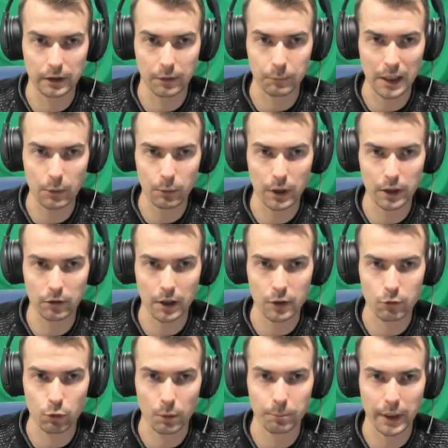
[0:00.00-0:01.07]
Now I
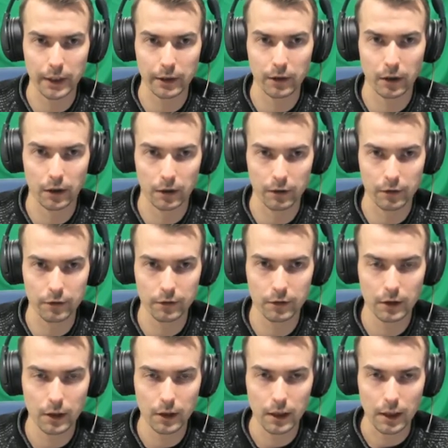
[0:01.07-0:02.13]
drop my guard,
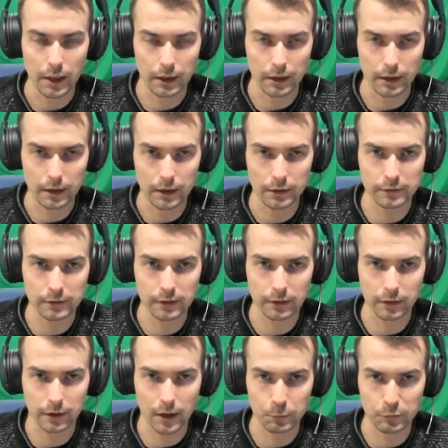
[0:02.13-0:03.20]
and he instantly
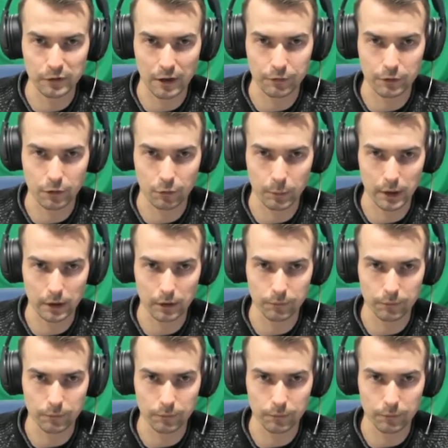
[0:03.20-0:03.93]
comes after me.